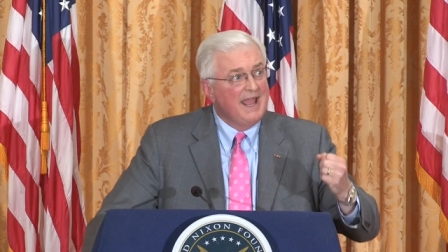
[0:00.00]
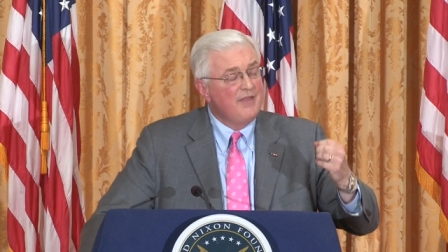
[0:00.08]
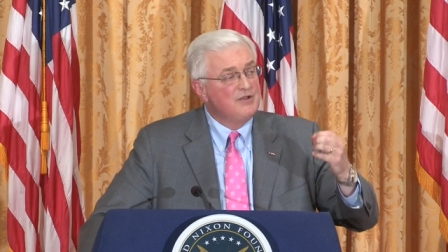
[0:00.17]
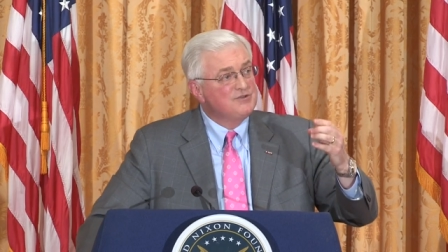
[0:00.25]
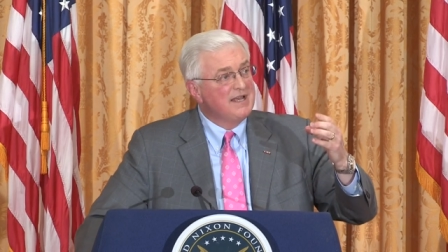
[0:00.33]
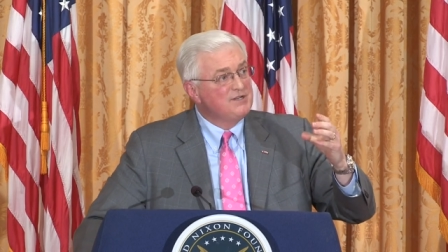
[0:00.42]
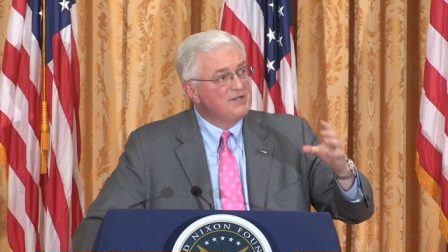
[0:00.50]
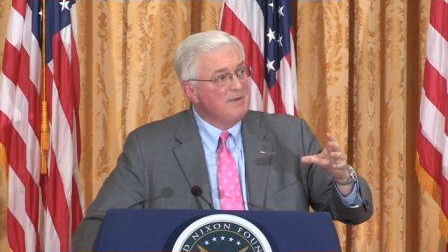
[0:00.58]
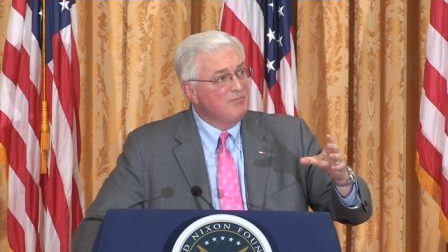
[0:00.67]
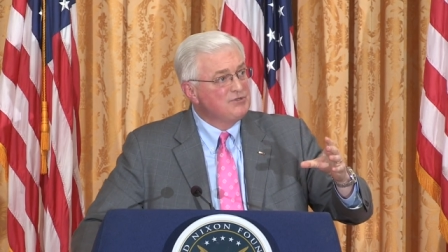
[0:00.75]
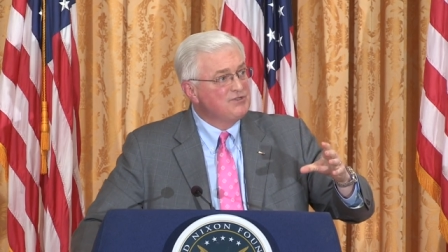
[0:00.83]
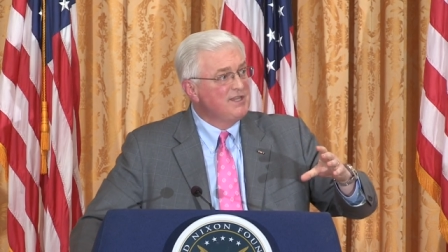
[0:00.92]
And there's that
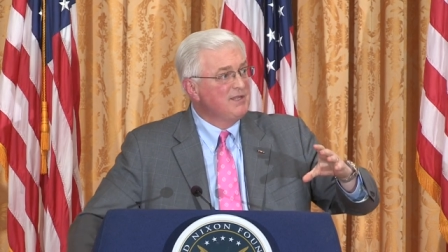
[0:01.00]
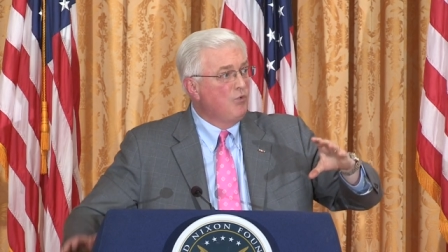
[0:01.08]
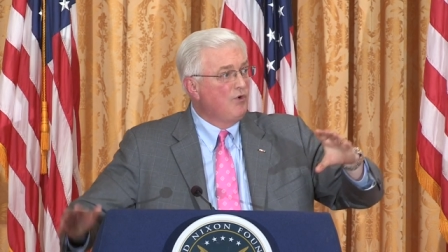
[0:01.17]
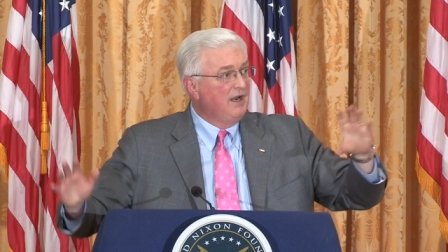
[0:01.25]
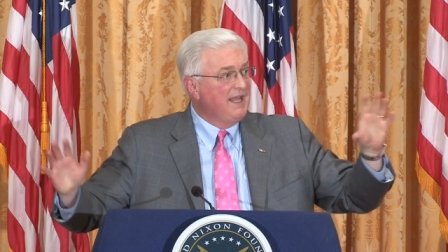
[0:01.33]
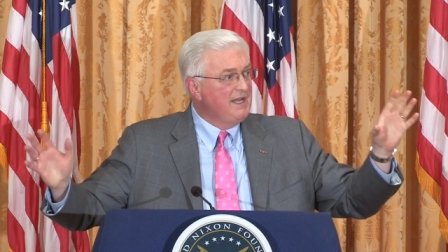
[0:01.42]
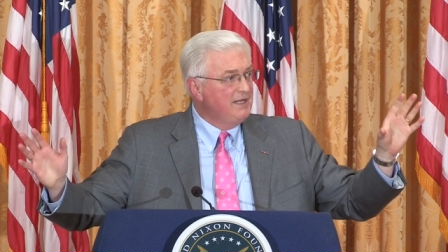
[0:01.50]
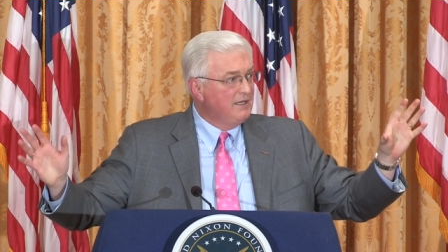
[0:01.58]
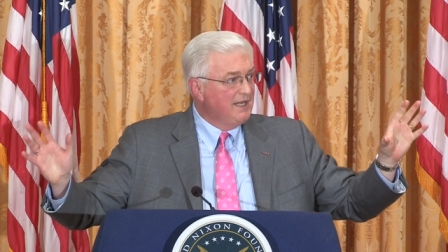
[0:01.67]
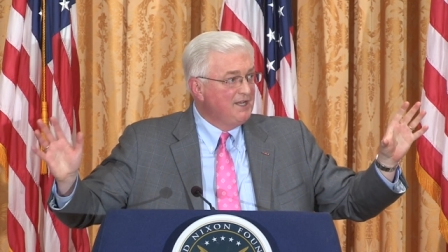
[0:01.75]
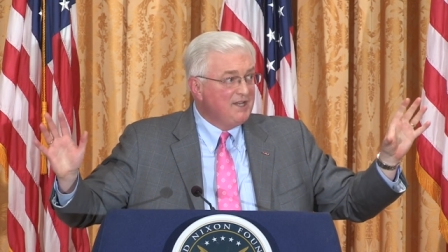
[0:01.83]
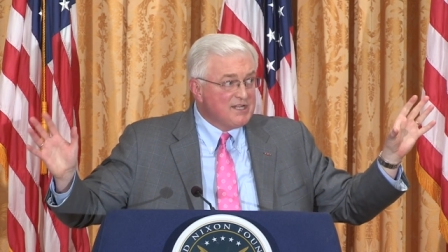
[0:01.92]
10%, the more
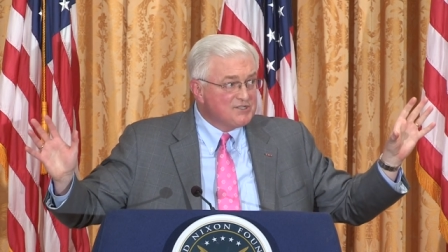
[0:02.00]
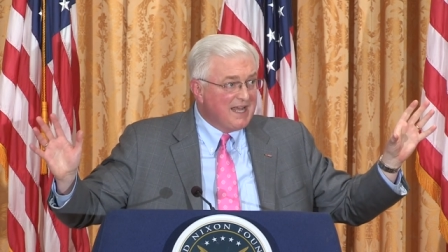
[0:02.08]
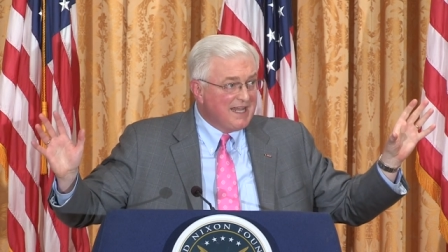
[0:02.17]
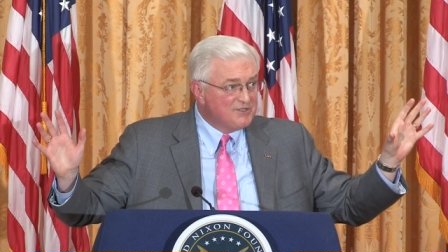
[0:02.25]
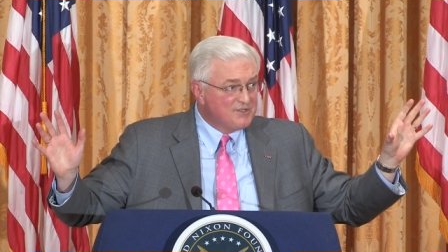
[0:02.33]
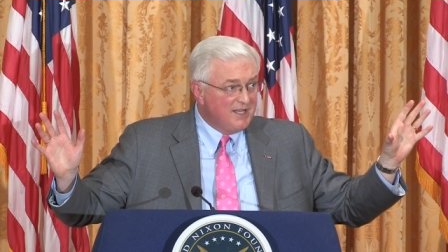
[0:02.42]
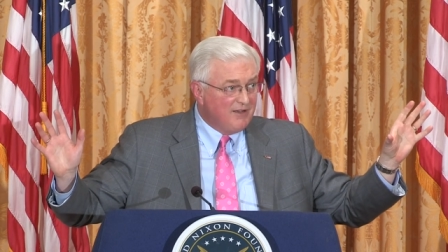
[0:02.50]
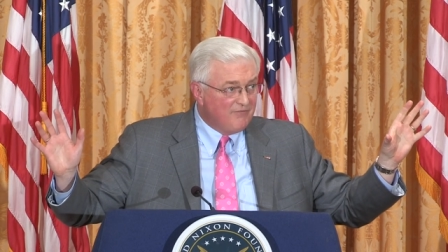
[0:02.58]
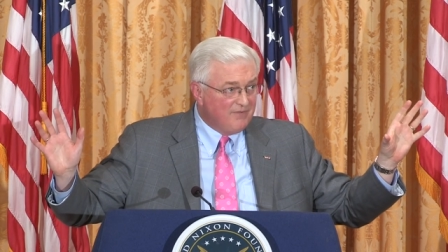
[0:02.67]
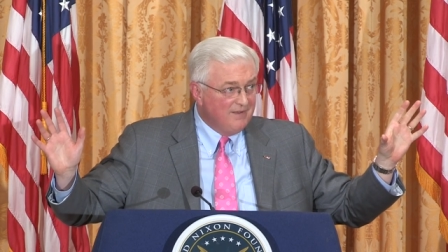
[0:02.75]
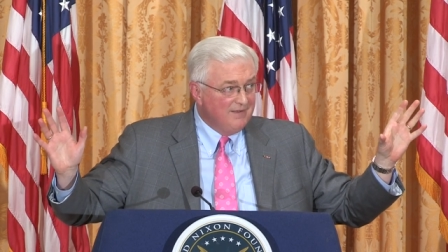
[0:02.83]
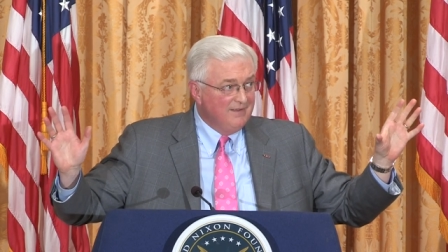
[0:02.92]
clandestine stuff